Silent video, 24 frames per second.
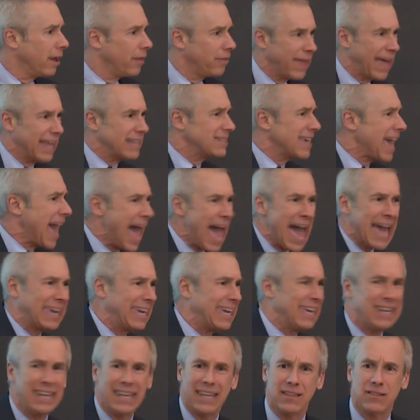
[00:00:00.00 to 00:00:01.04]
that's
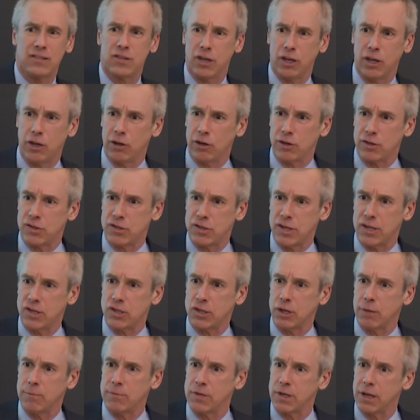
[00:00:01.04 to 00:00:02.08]
hacking into your
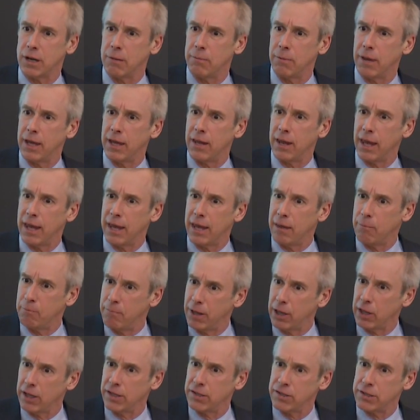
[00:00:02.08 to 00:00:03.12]
systems and
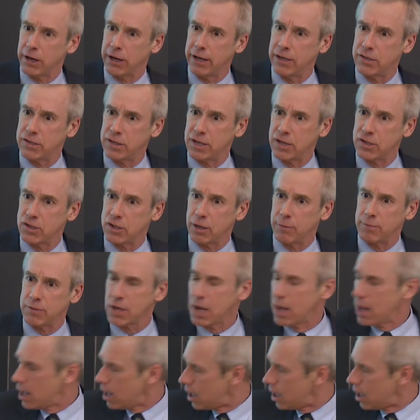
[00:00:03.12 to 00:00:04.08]
military systems.